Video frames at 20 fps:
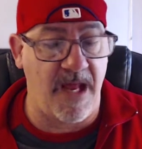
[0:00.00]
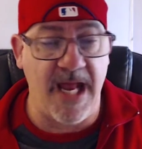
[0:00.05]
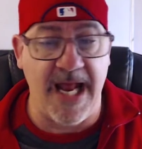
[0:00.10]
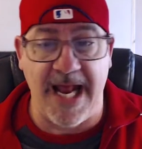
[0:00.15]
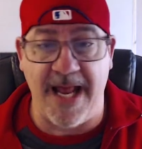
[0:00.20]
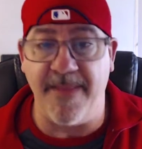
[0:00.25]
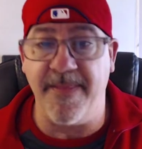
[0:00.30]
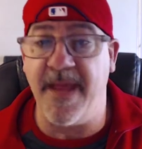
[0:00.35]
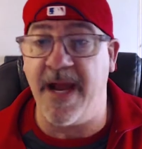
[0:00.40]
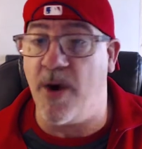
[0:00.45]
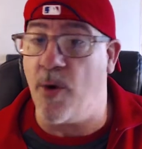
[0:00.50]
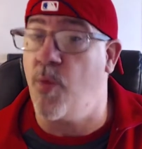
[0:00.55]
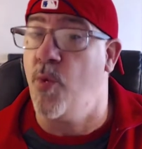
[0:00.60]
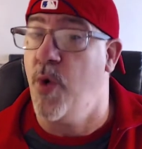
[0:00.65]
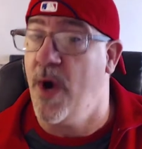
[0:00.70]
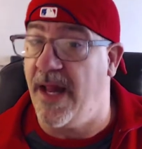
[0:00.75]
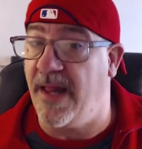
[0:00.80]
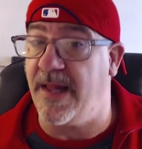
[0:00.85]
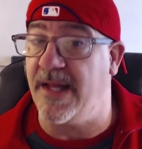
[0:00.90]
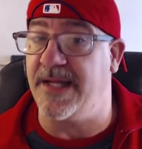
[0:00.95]
And they're
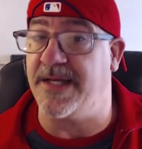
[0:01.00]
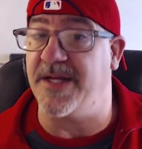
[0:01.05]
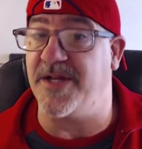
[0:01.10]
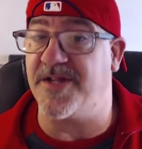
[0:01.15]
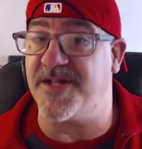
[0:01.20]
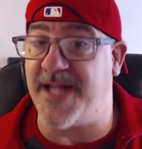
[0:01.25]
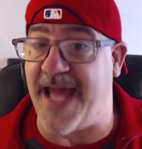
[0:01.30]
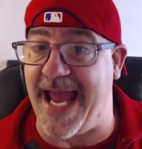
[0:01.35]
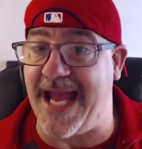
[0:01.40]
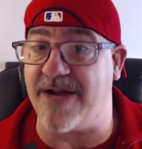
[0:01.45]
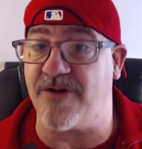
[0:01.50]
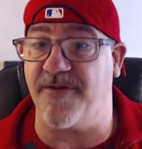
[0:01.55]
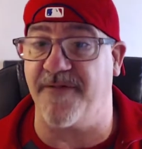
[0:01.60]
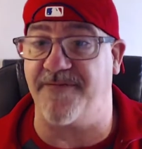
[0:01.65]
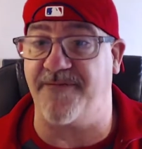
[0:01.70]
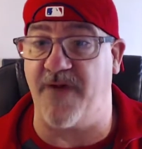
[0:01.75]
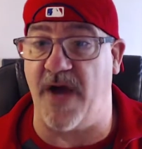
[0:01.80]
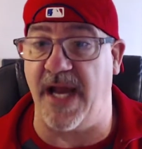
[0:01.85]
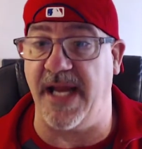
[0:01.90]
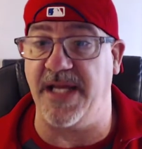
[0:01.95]
willing to
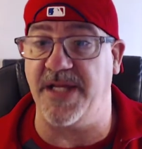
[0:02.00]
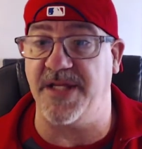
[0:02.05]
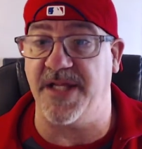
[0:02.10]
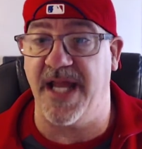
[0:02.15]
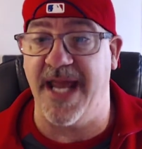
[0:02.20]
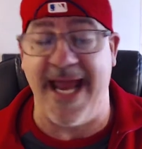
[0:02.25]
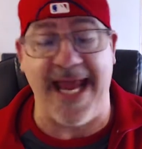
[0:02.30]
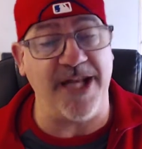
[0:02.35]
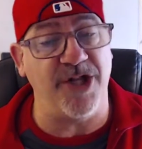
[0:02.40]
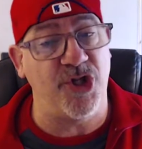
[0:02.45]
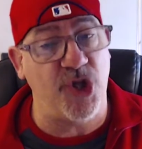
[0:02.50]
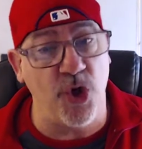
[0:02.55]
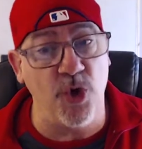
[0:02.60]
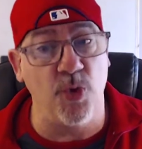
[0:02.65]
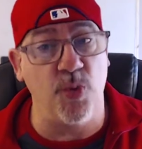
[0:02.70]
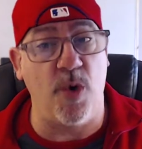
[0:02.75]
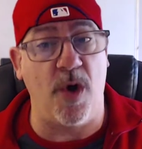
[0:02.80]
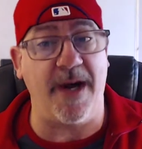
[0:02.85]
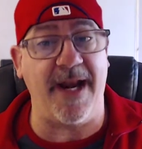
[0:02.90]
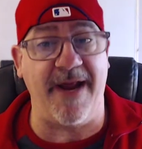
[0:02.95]
sacrifice and do
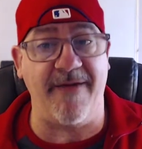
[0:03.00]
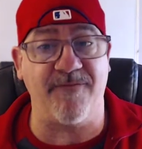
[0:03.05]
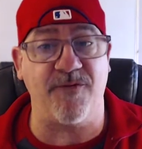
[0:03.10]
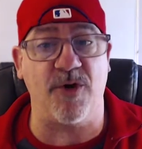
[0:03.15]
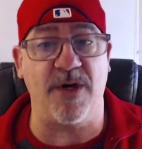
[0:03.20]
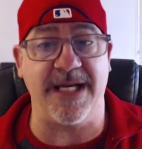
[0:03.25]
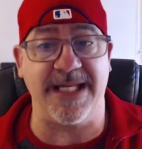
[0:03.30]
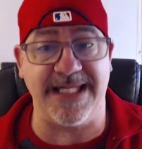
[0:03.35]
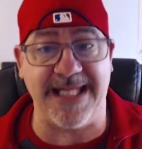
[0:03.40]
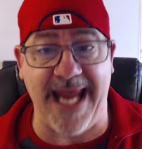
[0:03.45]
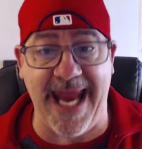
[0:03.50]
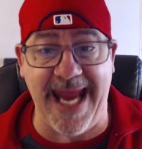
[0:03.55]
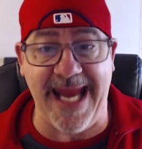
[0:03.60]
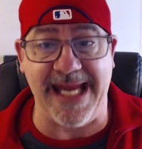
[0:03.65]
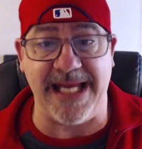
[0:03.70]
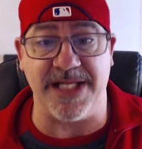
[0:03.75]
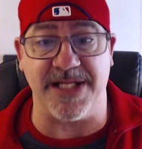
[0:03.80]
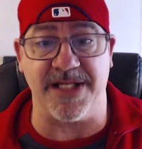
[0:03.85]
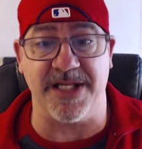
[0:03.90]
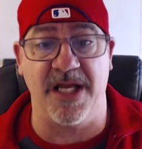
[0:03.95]
whatever it
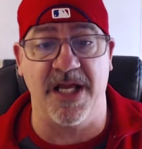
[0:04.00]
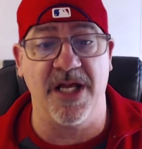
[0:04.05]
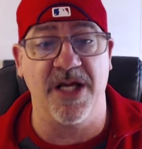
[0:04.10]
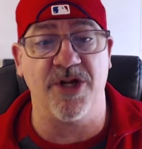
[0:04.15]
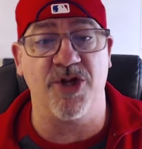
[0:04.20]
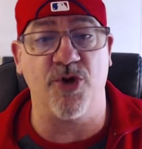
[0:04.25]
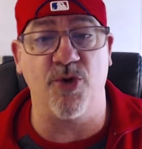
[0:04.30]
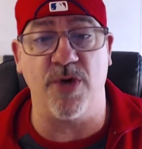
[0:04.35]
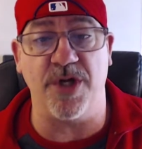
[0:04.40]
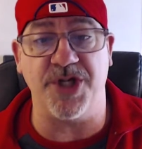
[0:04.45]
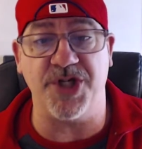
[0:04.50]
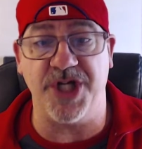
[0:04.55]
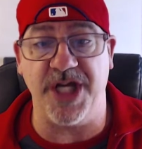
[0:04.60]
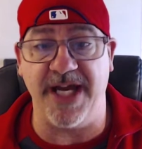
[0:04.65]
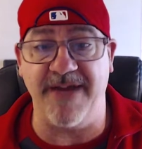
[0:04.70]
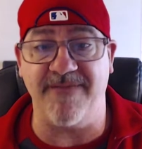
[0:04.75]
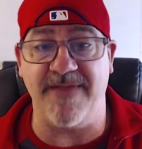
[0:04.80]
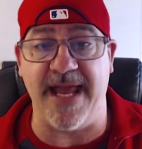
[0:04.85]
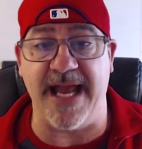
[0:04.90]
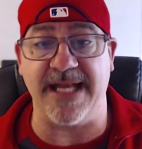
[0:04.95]
takes to
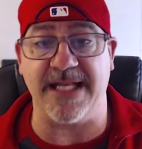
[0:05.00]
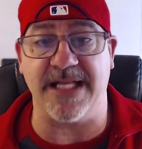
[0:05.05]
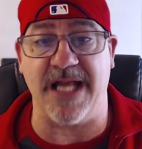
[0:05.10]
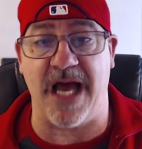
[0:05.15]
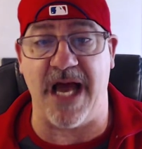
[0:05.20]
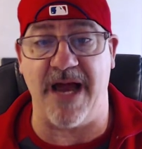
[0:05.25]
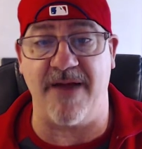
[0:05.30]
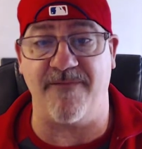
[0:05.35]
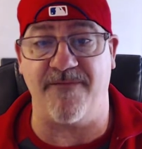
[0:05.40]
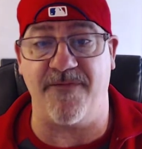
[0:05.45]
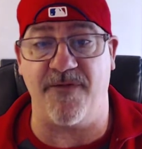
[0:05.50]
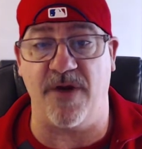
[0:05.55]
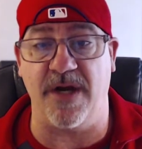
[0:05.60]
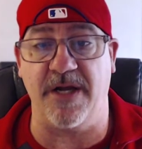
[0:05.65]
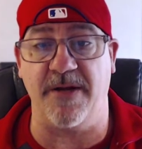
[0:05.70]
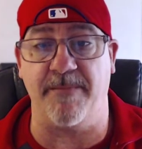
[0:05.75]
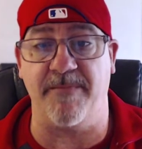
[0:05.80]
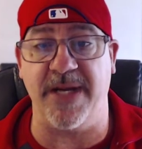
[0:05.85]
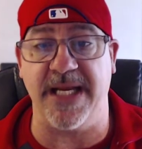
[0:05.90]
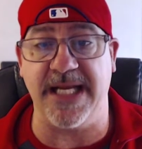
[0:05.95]
achieve that time
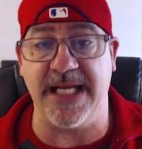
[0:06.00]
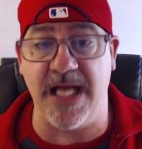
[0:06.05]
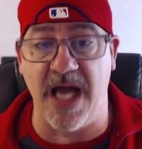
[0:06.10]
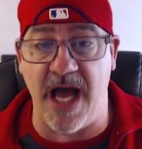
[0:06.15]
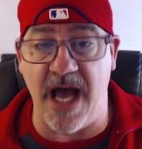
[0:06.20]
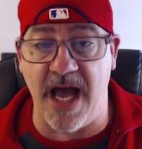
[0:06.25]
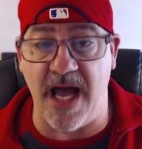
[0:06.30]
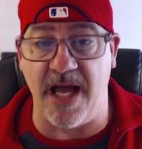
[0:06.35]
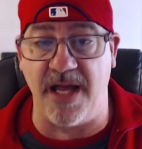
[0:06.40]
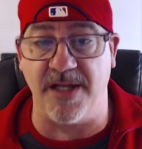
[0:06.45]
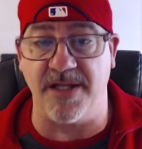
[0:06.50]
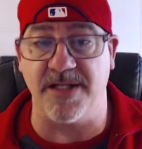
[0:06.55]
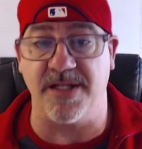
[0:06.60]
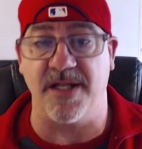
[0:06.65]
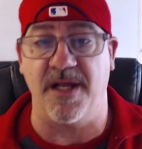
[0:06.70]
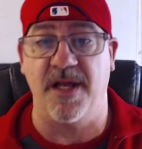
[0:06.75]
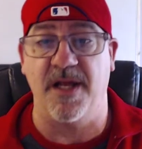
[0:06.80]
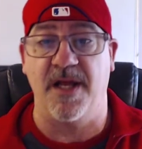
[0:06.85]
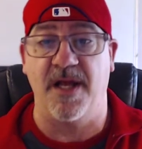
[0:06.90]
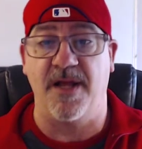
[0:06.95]
freedom because
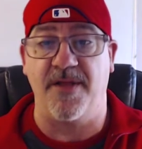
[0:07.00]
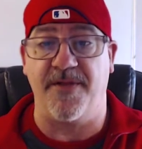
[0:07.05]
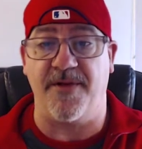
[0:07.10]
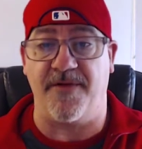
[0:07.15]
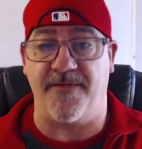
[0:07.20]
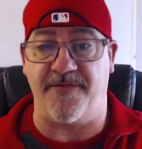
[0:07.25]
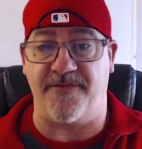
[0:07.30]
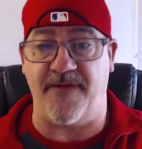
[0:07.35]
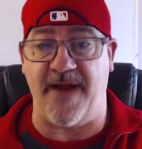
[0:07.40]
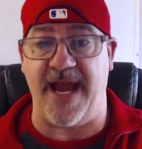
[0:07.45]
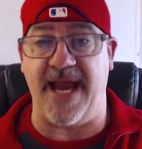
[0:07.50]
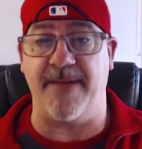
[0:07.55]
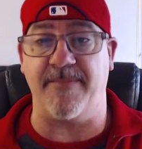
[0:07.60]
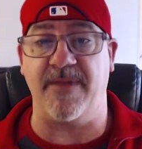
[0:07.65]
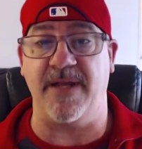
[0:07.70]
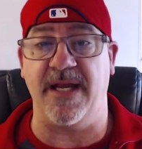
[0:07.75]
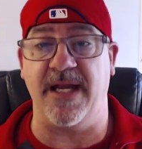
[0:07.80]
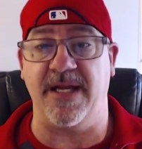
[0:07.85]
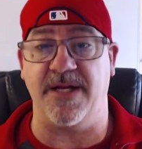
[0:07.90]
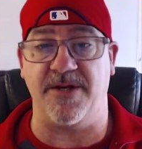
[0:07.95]
their
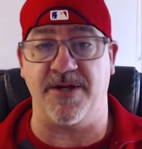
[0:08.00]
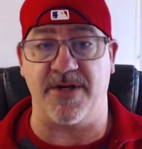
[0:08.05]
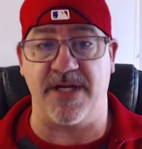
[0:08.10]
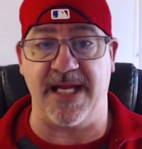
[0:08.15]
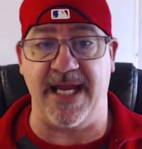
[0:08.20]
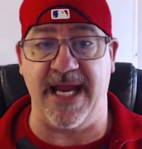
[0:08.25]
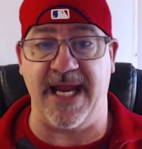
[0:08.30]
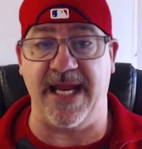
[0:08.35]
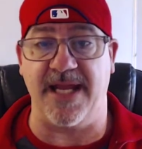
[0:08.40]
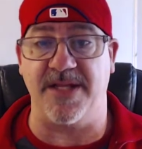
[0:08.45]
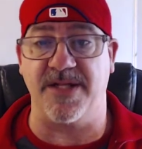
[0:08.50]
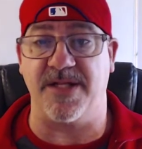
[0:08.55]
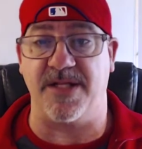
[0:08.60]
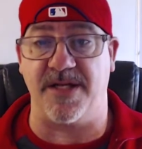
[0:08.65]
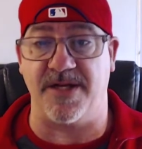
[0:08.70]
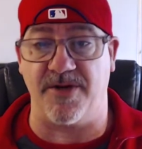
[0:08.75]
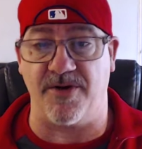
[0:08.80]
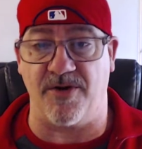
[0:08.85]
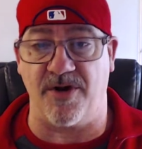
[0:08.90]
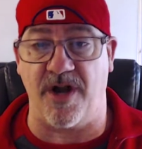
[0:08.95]
family and their kids
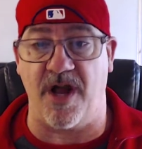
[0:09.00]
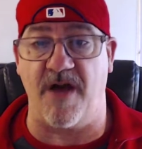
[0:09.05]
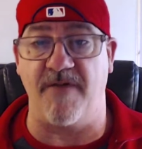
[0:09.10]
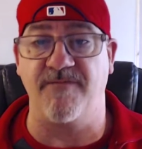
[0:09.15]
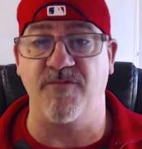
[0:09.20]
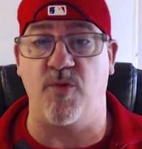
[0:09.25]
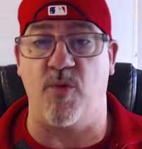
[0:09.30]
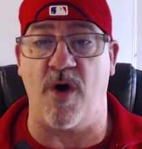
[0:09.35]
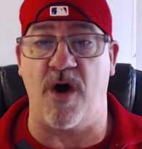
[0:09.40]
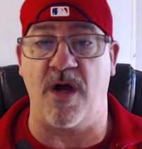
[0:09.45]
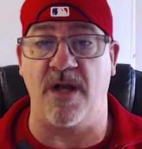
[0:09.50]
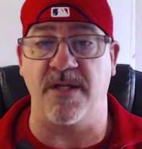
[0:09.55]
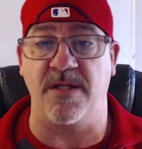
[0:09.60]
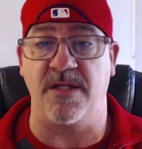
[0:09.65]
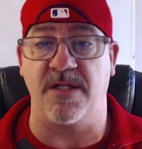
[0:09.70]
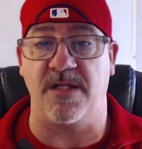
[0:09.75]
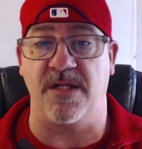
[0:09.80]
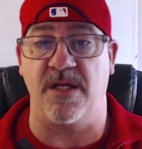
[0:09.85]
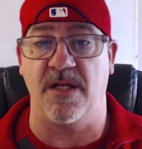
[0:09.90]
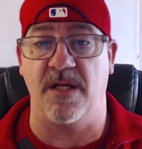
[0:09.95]
and their loved
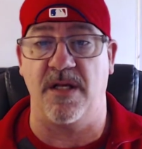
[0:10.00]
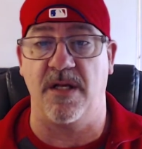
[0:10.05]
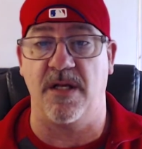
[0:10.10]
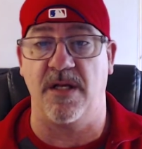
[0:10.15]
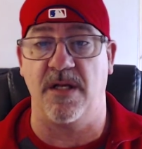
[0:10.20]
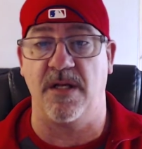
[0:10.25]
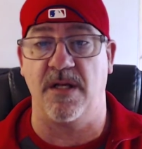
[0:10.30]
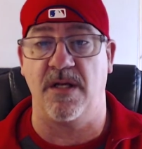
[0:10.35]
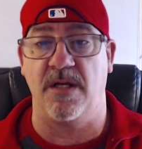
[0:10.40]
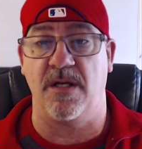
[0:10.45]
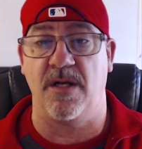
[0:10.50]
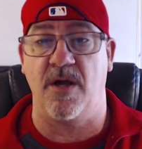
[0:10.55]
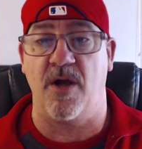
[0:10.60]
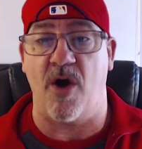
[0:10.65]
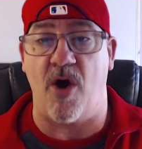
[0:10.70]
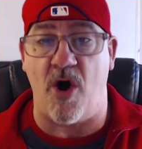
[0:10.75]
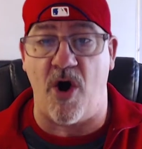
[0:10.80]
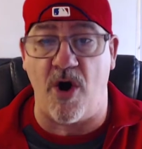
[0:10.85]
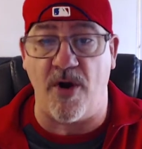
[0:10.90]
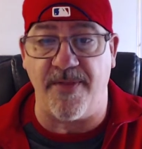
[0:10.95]
ones
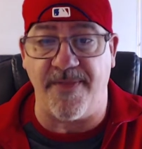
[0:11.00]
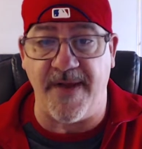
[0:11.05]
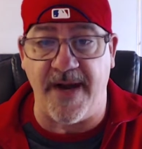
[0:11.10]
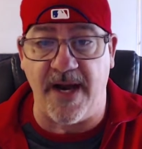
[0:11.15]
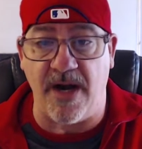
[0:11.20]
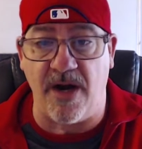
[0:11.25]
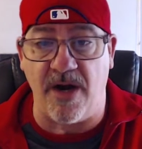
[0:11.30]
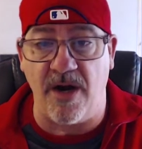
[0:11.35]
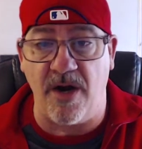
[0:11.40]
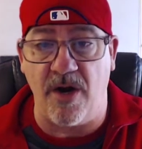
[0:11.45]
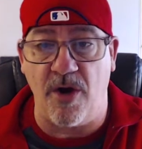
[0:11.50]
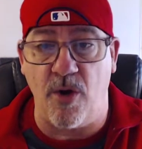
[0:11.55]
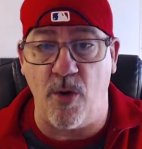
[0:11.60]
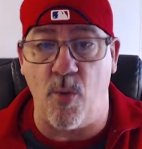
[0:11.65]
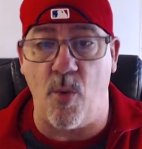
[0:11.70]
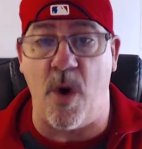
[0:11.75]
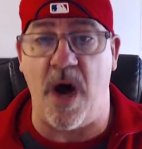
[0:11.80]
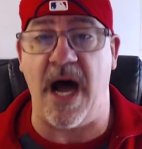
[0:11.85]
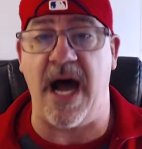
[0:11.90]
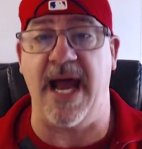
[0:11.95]
are there.
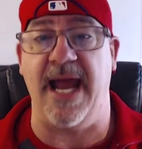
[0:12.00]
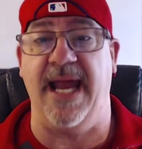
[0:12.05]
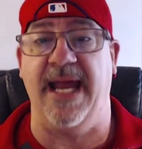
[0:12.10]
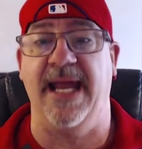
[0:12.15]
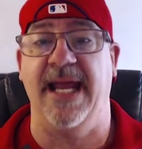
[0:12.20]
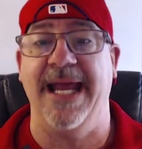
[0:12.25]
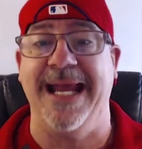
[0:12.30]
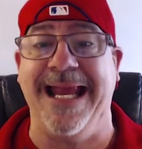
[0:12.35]
Why?